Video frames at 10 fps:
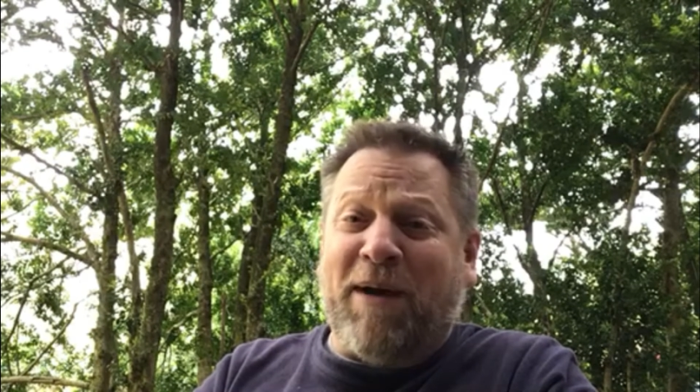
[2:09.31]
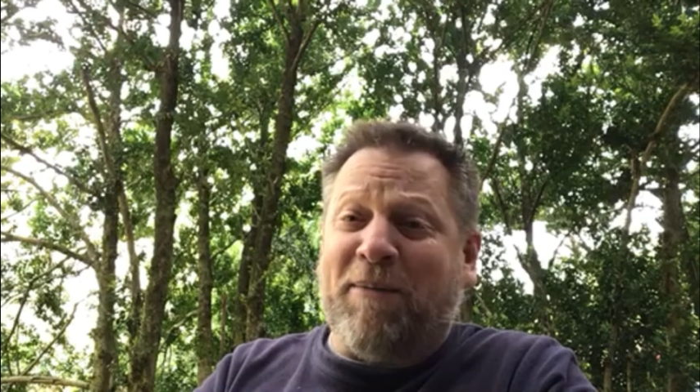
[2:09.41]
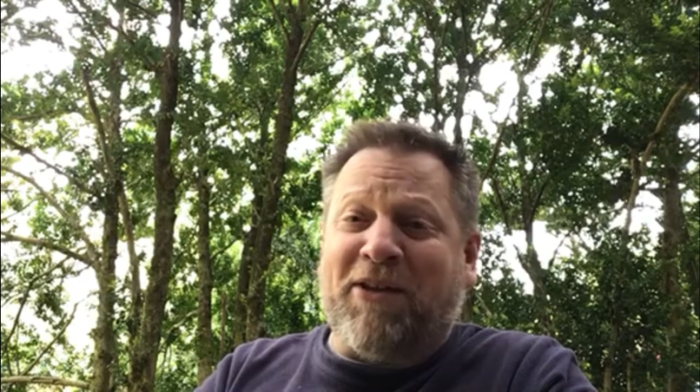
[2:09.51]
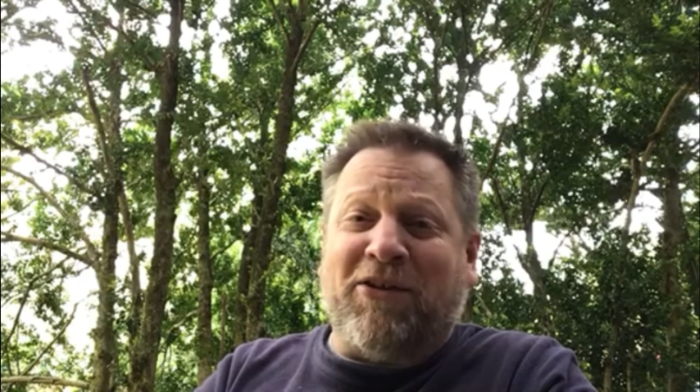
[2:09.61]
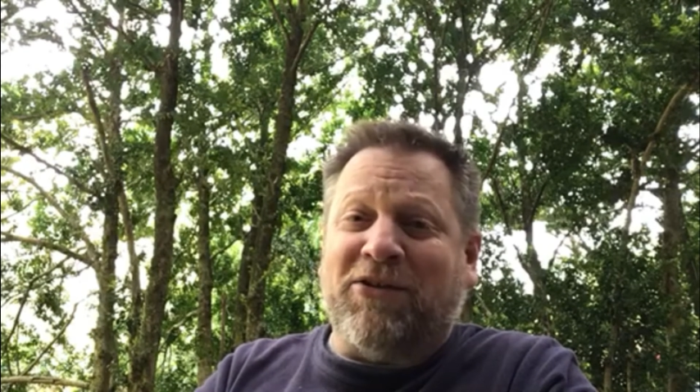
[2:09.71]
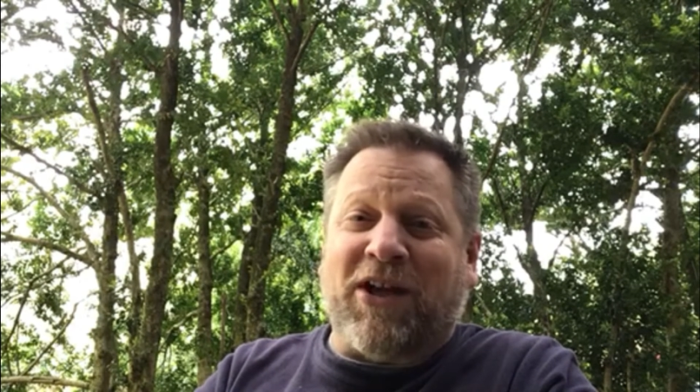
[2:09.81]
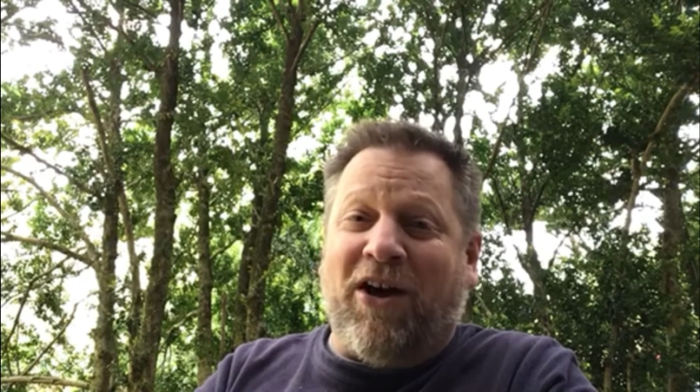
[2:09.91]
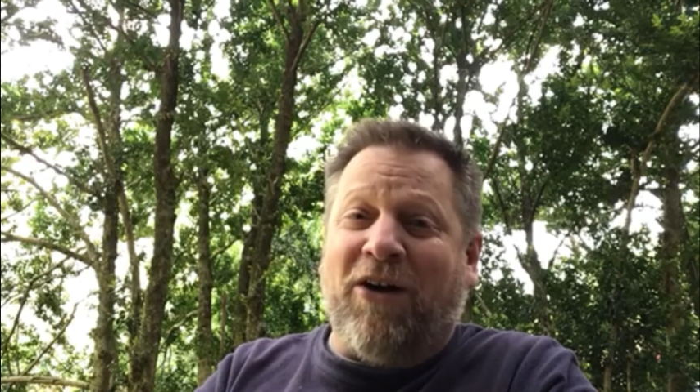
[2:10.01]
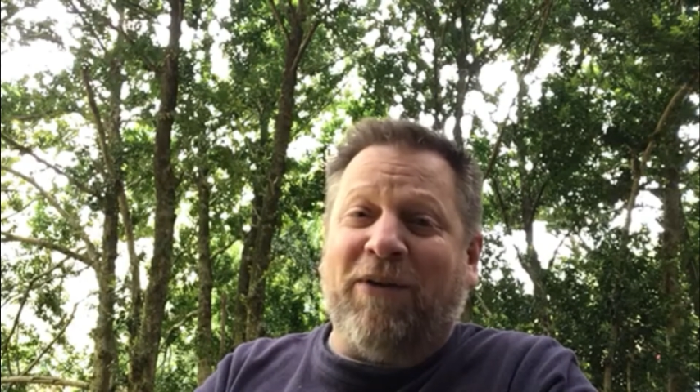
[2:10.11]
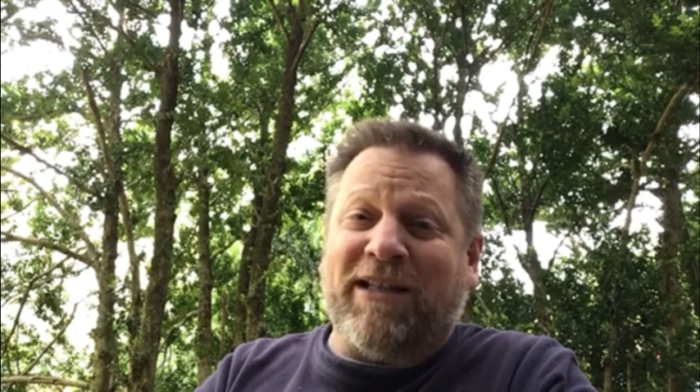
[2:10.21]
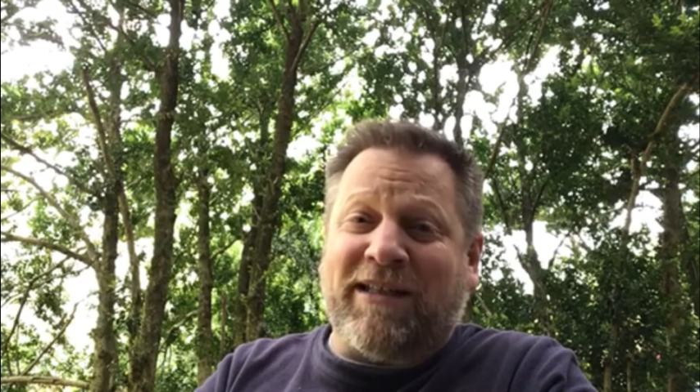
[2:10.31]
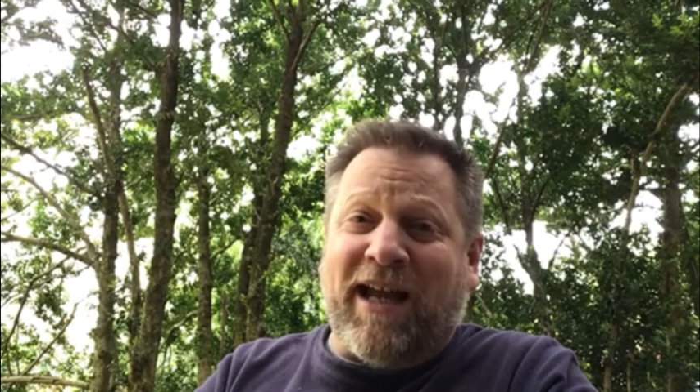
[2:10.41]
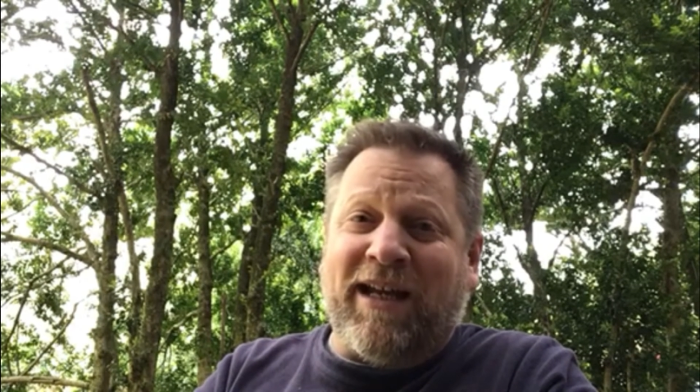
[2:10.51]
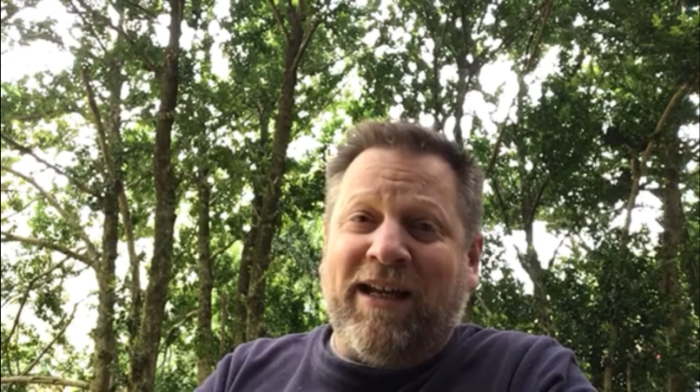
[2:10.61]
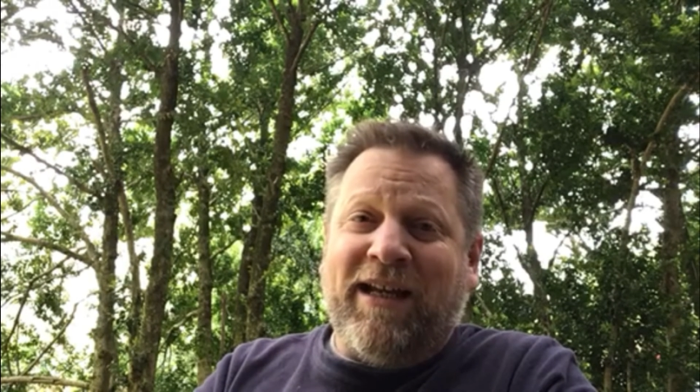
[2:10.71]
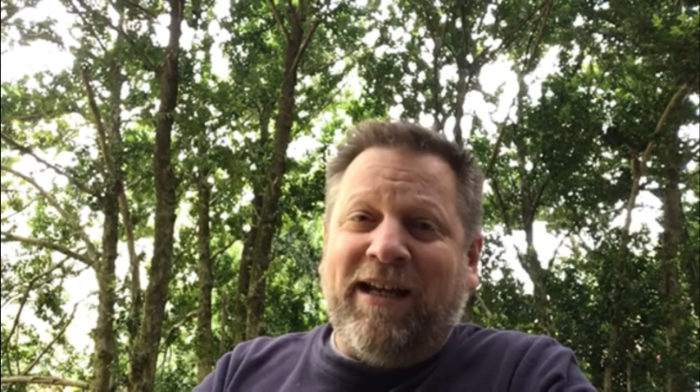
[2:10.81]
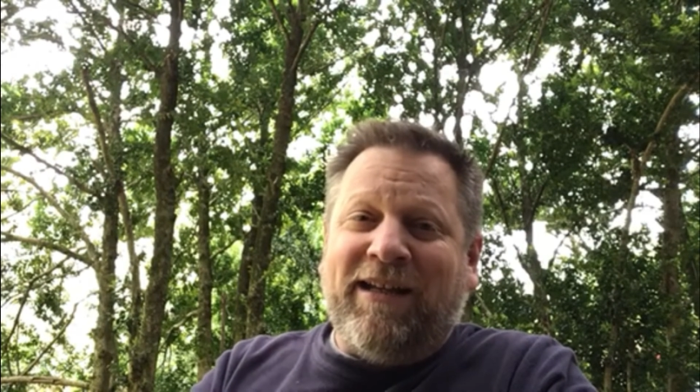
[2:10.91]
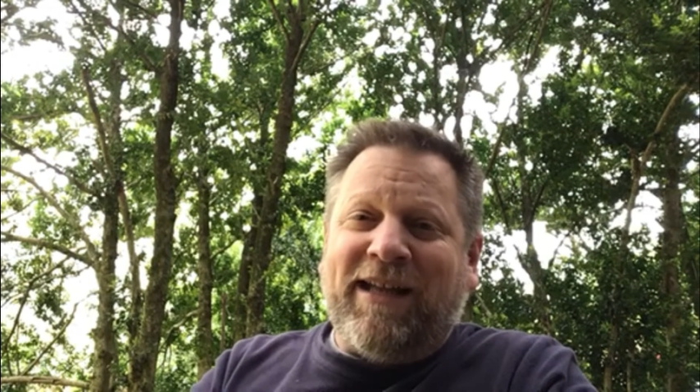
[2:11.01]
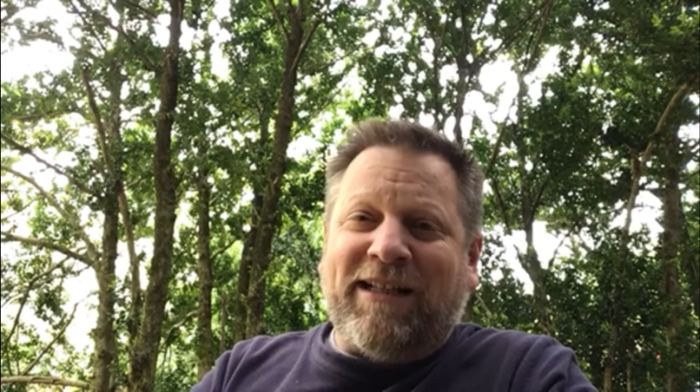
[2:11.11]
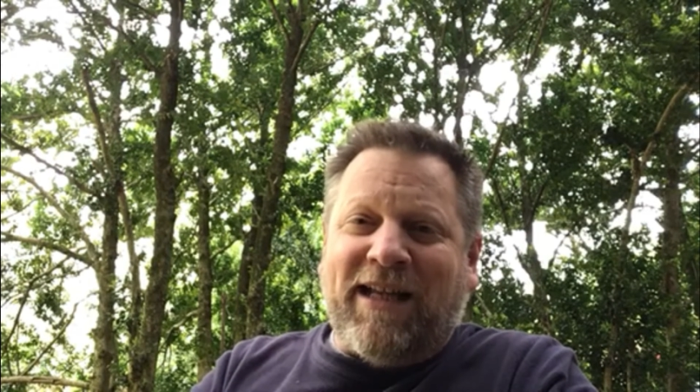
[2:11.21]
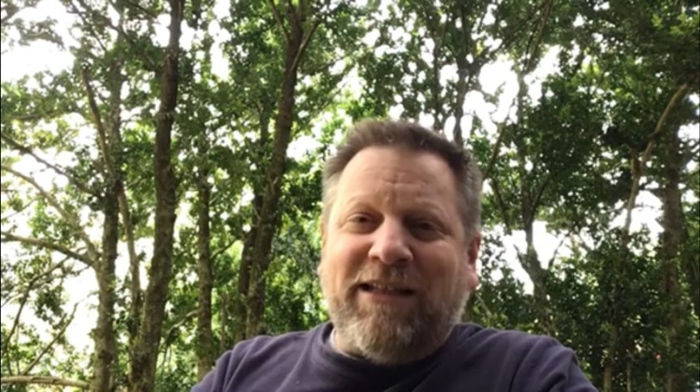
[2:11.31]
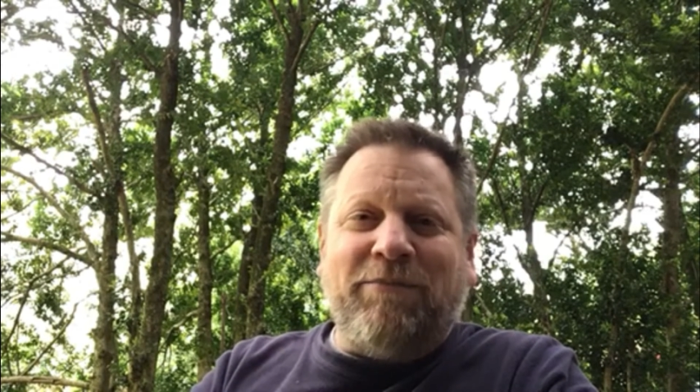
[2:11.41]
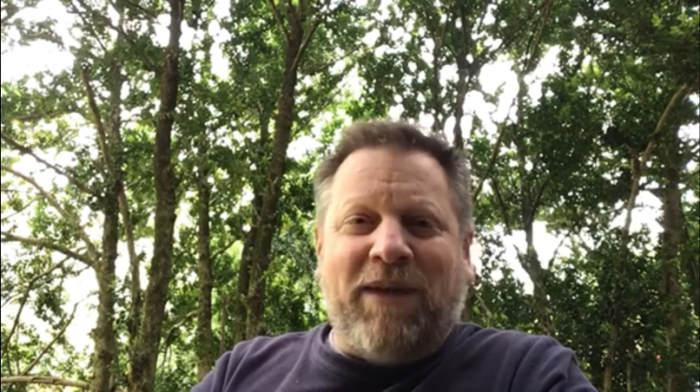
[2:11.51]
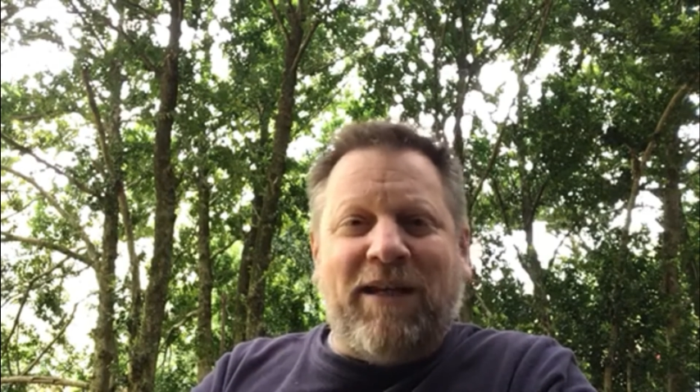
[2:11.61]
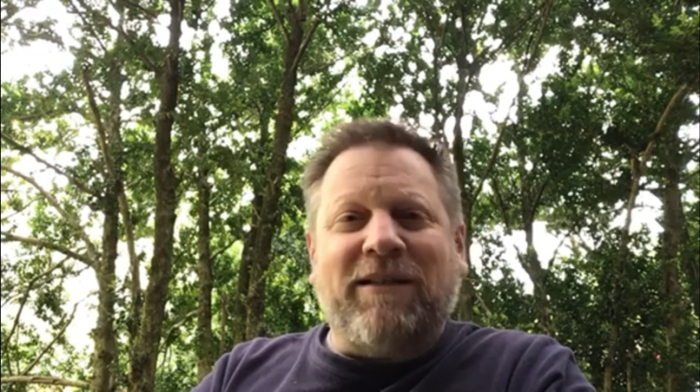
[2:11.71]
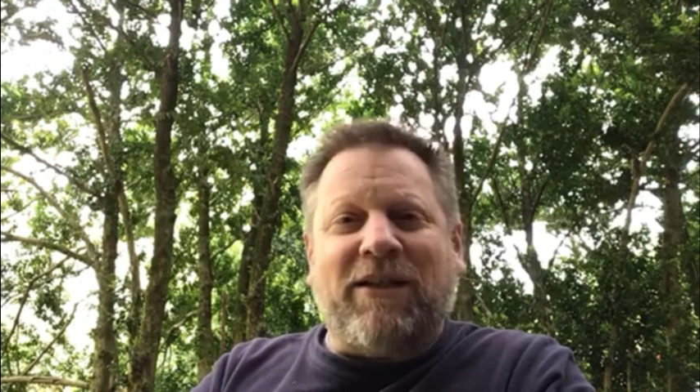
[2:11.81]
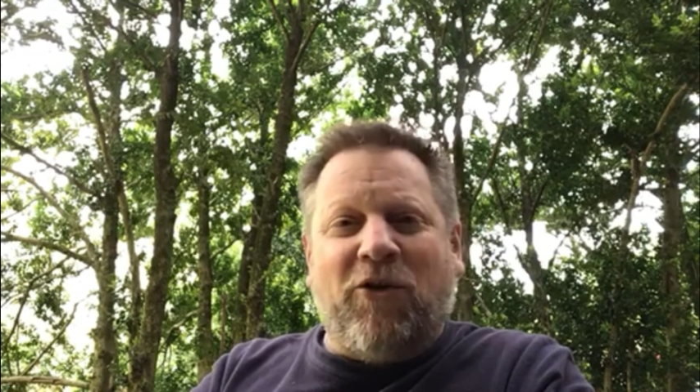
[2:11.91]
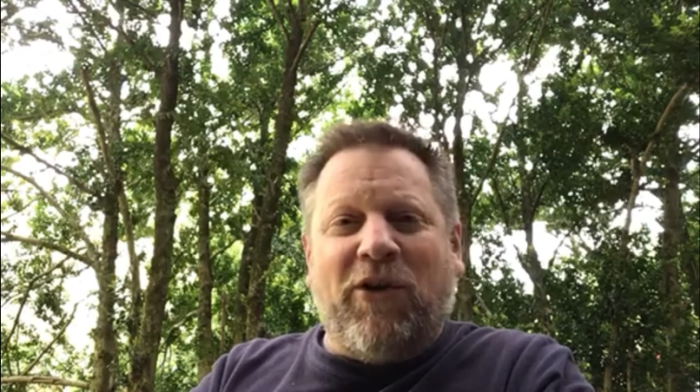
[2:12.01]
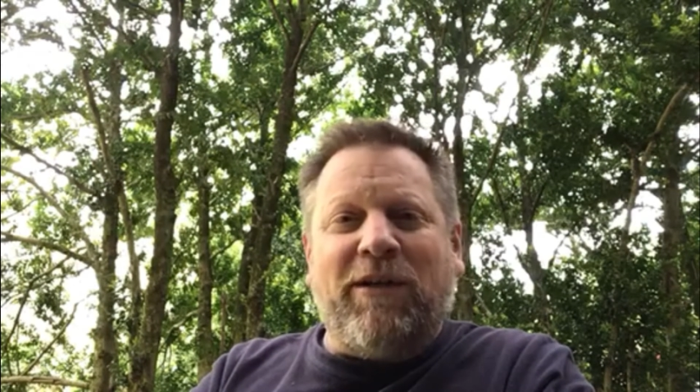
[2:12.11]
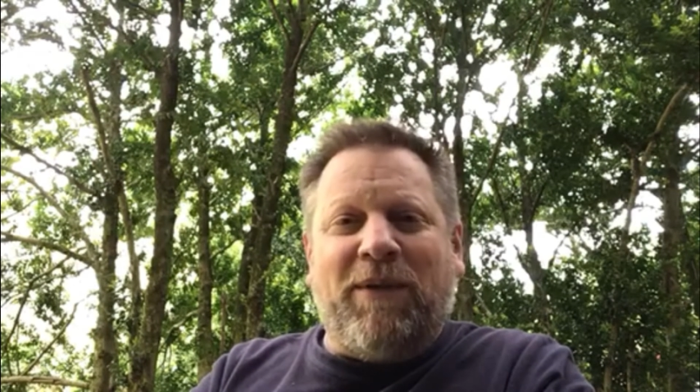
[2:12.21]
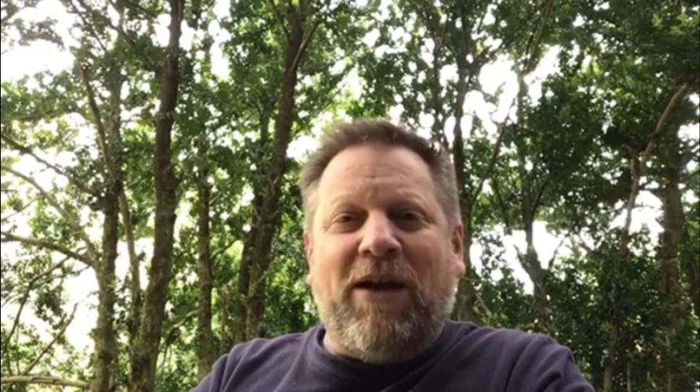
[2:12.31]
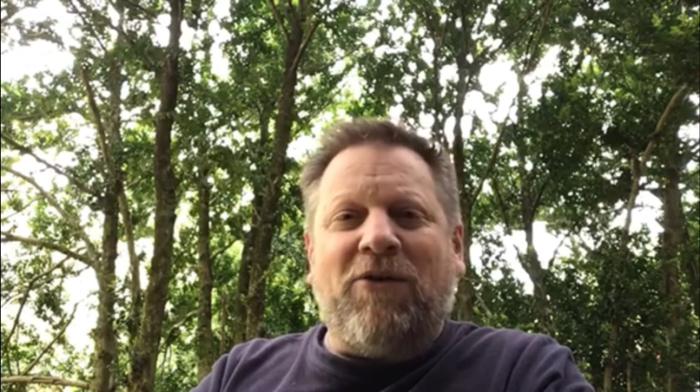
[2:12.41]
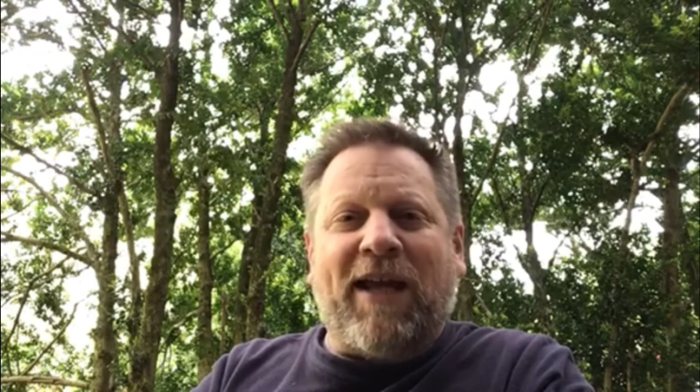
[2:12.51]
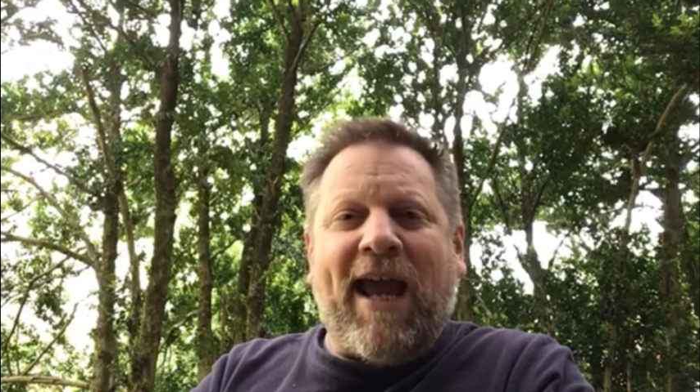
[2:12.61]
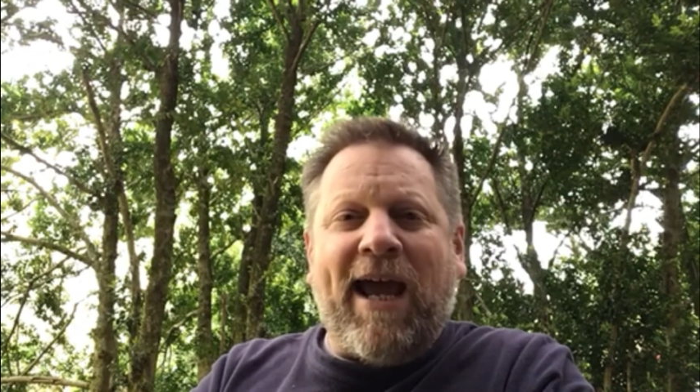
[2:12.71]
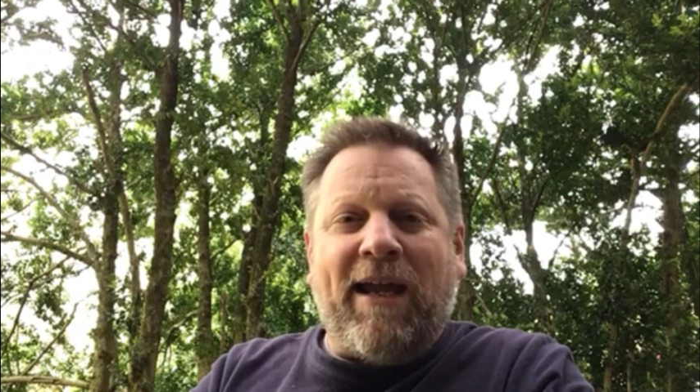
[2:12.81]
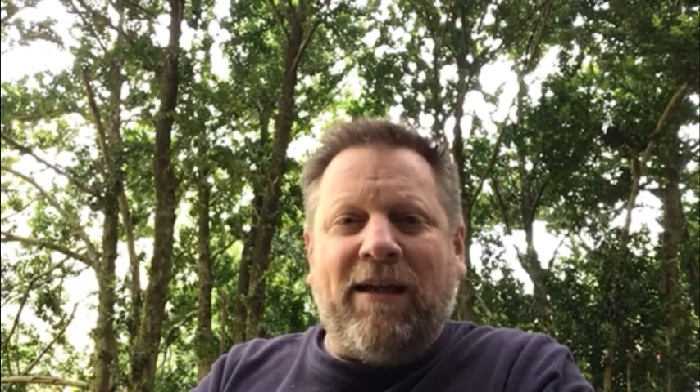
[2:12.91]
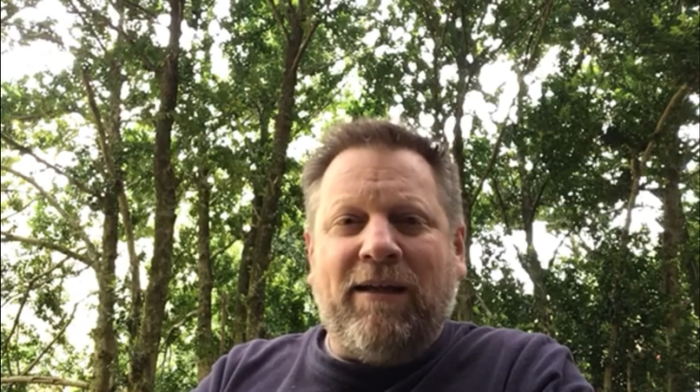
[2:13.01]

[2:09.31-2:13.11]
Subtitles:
My mother used to always say, that doesn't mean it's going to be okay.